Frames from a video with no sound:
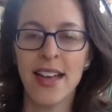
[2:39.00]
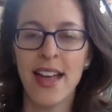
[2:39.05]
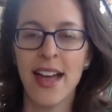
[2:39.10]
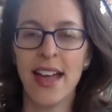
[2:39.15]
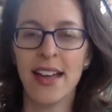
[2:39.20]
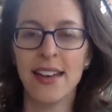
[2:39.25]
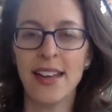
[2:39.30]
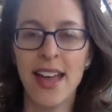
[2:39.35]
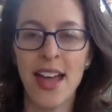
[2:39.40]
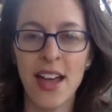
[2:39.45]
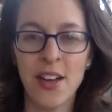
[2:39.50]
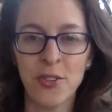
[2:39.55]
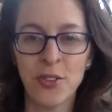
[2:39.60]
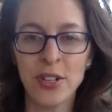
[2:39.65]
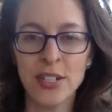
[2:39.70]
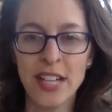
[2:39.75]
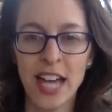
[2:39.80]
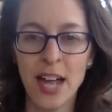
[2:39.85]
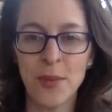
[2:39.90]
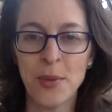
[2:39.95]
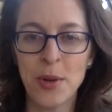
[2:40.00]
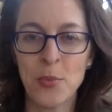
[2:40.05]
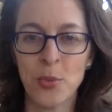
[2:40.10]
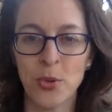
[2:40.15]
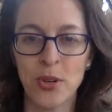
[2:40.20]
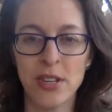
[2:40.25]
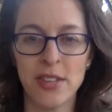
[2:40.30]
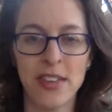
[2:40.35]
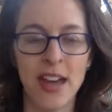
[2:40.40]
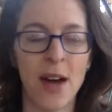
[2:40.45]
And every time we
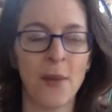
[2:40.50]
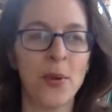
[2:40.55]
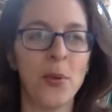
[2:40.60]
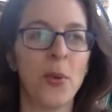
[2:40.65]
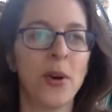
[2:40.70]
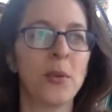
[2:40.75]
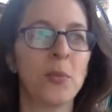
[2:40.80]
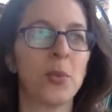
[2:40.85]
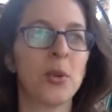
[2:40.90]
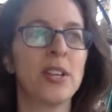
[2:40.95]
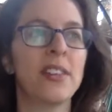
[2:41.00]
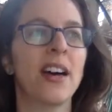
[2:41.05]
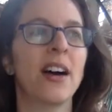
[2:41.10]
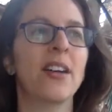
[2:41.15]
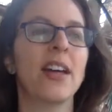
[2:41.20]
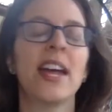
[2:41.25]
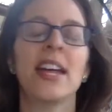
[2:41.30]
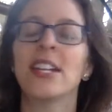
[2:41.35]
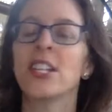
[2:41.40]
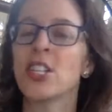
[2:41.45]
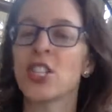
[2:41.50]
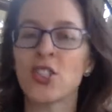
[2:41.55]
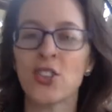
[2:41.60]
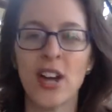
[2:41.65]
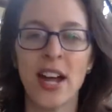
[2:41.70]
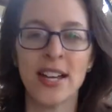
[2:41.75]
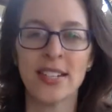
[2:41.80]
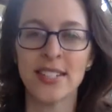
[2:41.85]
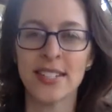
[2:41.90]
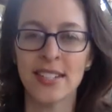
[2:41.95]
breathe out, we want to breathe out any
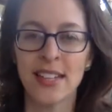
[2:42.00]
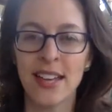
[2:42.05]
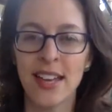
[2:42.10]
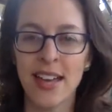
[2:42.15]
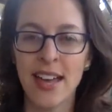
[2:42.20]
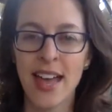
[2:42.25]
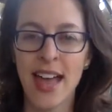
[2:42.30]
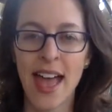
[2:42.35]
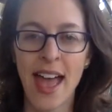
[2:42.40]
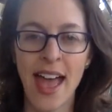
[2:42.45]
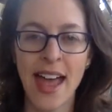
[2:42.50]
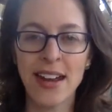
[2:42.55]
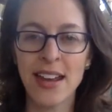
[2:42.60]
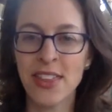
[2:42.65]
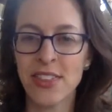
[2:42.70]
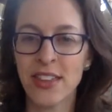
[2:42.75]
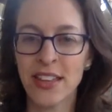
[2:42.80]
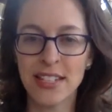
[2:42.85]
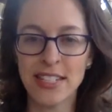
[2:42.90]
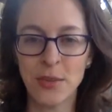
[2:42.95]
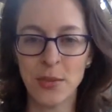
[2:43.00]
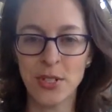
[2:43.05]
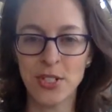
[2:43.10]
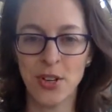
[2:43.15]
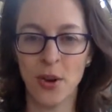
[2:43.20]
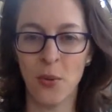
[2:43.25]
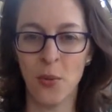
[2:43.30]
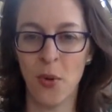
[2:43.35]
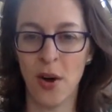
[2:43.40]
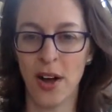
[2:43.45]
stress, any things that we
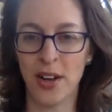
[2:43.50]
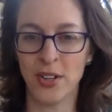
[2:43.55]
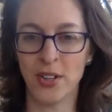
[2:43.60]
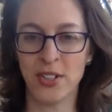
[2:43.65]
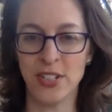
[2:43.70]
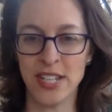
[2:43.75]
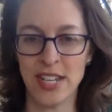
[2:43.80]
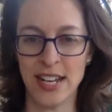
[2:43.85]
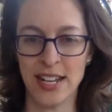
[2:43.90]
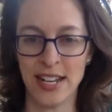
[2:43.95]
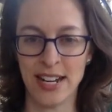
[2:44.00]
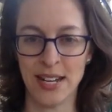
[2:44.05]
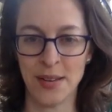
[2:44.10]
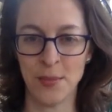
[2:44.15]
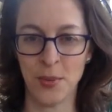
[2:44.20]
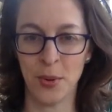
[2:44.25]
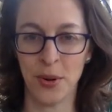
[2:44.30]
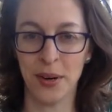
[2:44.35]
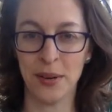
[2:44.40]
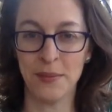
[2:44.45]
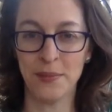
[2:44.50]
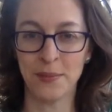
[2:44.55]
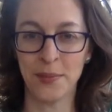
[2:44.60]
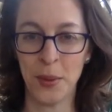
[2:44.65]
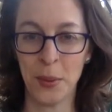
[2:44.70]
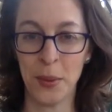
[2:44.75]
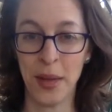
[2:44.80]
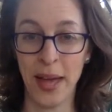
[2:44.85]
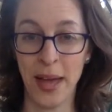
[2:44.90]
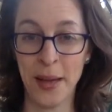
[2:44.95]
don't want or need anymore.
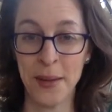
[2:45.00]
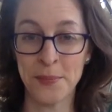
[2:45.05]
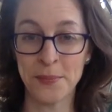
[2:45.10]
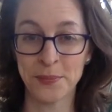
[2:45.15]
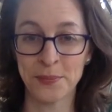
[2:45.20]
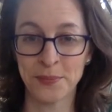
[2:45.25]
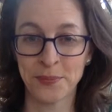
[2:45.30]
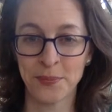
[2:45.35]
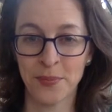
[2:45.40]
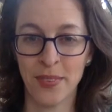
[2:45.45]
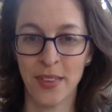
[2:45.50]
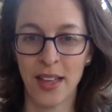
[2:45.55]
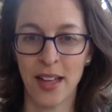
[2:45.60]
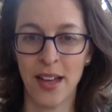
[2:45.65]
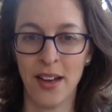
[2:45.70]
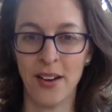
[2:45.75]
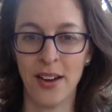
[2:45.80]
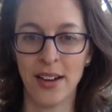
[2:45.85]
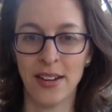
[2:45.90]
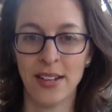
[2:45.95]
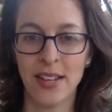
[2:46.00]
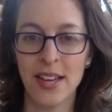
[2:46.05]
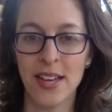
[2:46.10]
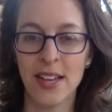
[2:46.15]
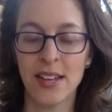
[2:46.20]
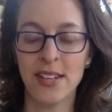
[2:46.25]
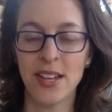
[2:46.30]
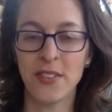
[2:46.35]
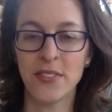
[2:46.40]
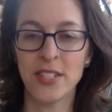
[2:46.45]
Okay? All right.
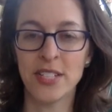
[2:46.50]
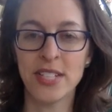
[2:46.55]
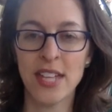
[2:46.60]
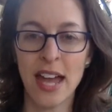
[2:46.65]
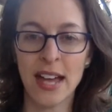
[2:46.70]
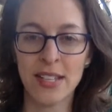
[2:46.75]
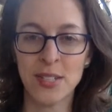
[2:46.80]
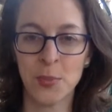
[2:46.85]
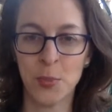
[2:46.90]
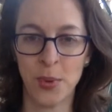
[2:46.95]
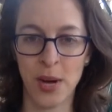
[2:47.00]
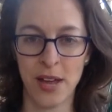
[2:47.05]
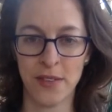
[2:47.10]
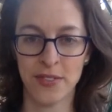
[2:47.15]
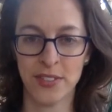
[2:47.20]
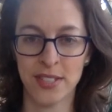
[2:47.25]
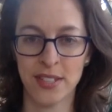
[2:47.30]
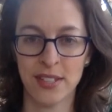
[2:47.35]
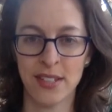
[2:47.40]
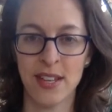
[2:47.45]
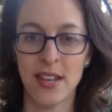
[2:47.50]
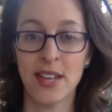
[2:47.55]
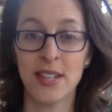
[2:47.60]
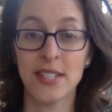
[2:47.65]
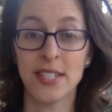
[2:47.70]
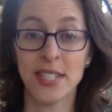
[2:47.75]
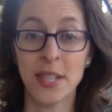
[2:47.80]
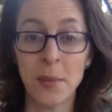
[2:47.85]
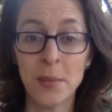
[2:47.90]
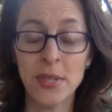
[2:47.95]
Now these next breaths,
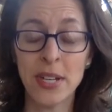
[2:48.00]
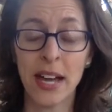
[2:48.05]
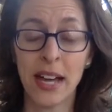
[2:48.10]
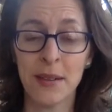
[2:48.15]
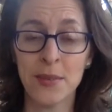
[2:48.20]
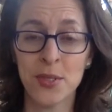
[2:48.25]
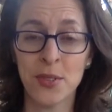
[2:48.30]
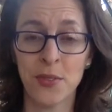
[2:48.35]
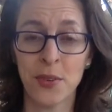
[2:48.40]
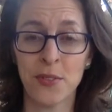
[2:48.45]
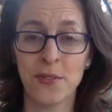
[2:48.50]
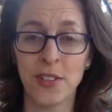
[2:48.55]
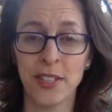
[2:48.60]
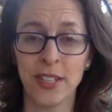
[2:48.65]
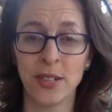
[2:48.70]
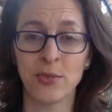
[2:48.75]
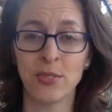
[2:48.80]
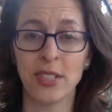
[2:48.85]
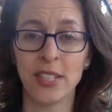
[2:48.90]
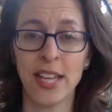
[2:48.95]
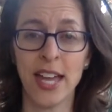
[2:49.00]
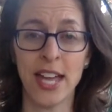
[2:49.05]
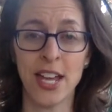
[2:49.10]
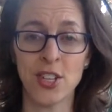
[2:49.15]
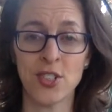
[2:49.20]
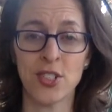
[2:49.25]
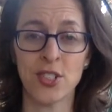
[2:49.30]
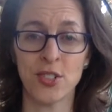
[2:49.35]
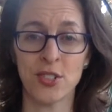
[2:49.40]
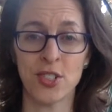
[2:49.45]
sometimes if we're feeling really
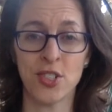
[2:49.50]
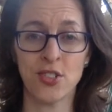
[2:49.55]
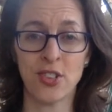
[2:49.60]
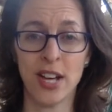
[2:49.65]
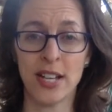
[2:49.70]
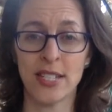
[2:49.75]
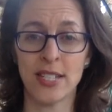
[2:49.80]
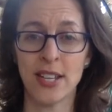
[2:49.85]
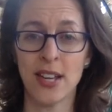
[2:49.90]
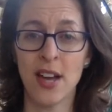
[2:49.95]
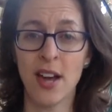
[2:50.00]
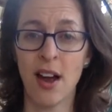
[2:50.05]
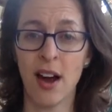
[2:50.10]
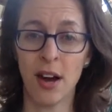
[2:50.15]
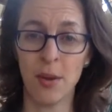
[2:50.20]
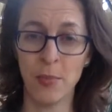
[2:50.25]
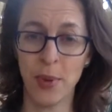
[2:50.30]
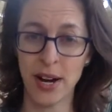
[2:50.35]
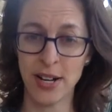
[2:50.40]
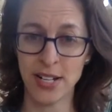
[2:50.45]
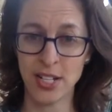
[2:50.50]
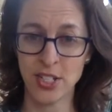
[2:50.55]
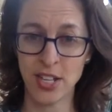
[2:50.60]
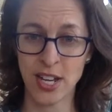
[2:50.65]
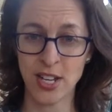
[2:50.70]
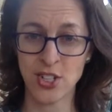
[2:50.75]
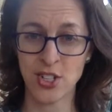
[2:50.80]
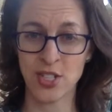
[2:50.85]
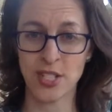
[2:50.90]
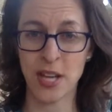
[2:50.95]
anxious or stressed, our body
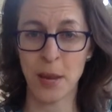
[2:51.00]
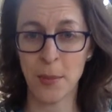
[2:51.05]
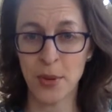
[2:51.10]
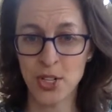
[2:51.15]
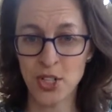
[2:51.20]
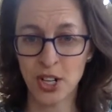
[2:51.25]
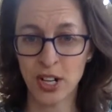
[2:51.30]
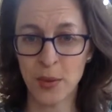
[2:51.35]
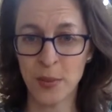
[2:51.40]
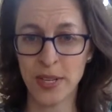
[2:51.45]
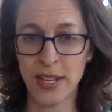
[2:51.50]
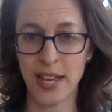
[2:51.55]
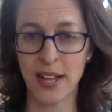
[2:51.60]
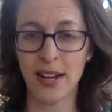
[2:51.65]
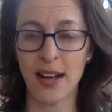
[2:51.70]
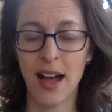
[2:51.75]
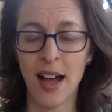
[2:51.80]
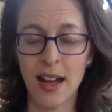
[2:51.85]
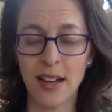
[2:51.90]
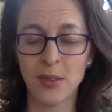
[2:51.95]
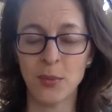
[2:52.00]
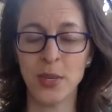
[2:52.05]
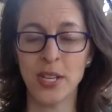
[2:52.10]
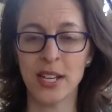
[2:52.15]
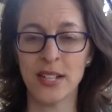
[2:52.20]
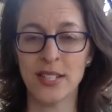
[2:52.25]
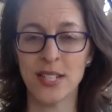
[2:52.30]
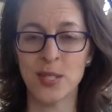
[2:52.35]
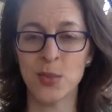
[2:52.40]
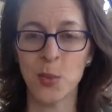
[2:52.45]
changes temperature. We get hot, we
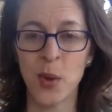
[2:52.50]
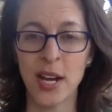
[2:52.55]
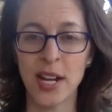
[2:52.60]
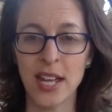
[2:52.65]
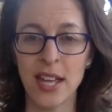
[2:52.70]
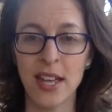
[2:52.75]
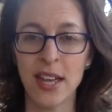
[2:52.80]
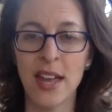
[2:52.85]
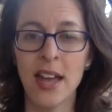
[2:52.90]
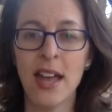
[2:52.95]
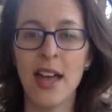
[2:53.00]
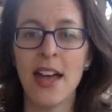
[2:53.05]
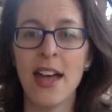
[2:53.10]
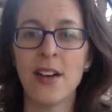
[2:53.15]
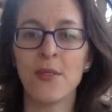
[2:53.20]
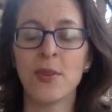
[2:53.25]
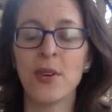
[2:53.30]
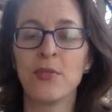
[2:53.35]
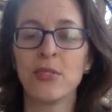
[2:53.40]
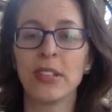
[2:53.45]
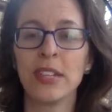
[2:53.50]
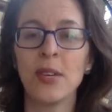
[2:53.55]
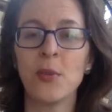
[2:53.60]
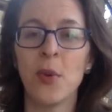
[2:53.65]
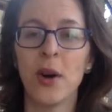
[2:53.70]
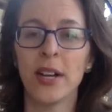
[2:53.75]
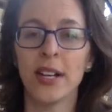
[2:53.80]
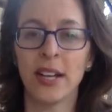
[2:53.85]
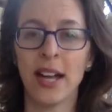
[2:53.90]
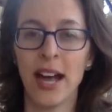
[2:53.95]
get sweaty. We really
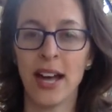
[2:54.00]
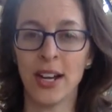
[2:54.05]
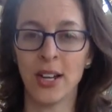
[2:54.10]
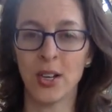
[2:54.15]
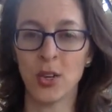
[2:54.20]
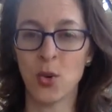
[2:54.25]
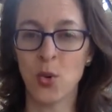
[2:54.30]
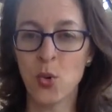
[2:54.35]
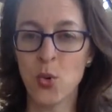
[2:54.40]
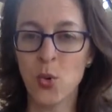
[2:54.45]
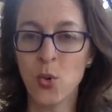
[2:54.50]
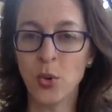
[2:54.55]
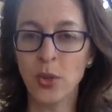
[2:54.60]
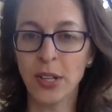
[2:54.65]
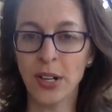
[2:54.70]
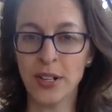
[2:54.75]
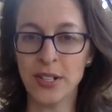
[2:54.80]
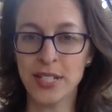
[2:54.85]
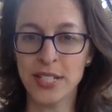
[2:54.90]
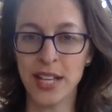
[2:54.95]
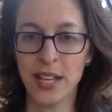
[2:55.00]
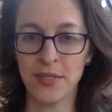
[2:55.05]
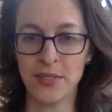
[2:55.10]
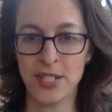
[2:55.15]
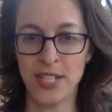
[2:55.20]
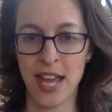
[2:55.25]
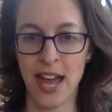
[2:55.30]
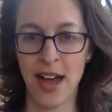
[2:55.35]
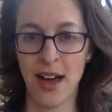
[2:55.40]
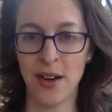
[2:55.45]
want to kind of cool ourselves
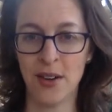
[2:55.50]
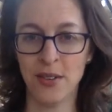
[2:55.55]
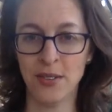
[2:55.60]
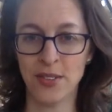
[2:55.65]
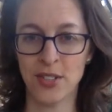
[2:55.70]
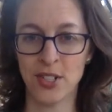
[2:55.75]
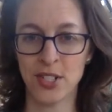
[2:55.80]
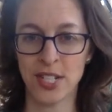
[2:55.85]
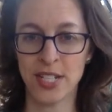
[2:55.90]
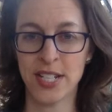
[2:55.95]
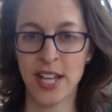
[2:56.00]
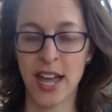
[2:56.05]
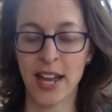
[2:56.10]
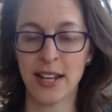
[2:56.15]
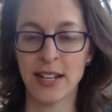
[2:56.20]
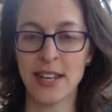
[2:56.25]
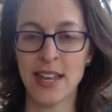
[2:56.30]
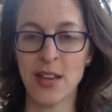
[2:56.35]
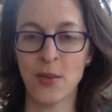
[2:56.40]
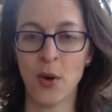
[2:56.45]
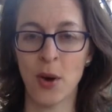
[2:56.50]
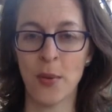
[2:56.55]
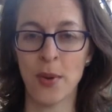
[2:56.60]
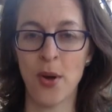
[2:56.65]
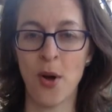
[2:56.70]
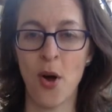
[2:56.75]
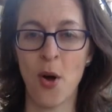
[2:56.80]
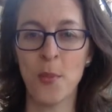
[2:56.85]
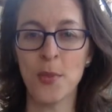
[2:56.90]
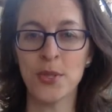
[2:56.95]
down. There's a technique where we
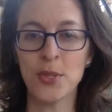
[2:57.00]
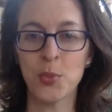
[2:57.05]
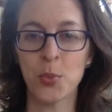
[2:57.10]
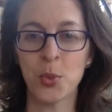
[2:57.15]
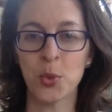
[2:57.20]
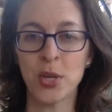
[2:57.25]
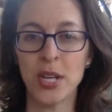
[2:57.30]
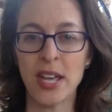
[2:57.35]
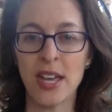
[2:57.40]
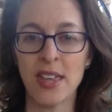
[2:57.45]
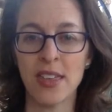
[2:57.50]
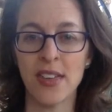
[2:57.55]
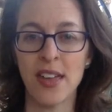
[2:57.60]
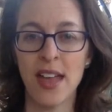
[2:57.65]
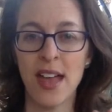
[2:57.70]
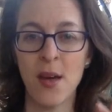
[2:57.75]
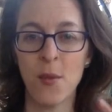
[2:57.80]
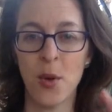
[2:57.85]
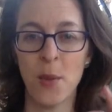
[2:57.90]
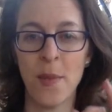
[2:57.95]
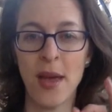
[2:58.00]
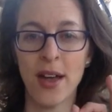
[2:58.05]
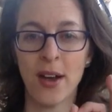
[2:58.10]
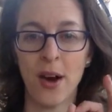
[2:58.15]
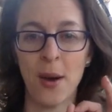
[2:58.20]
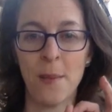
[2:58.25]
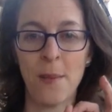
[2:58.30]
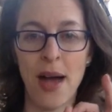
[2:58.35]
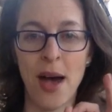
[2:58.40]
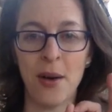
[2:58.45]
almost breathe, we make
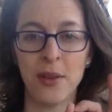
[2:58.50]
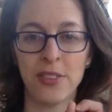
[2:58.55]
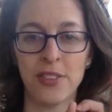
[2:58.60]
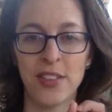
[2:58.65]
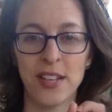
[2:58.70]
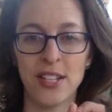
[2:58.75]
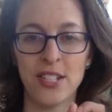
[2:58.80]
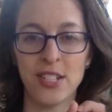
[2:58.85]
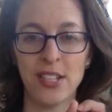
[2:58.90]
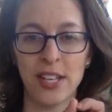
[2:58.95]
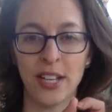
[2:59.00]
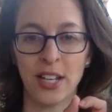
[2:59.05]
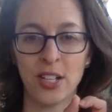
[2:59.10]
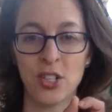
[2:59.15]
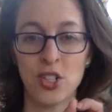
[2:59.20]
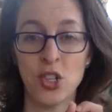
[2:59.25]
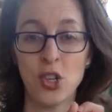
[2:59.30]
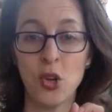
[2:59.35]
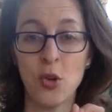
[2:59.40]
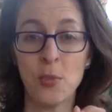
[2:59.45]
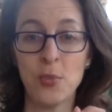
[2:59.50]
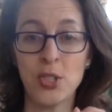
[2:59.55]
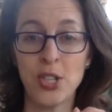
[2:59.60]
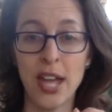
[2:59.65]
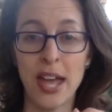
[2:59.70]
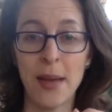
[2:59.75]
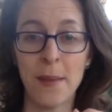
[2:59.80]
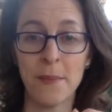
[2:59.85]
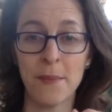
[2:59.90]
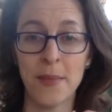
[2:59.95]
our mouth into like a tube
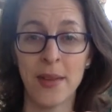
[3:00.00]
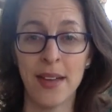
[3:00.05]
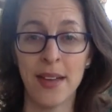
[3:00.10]
shape.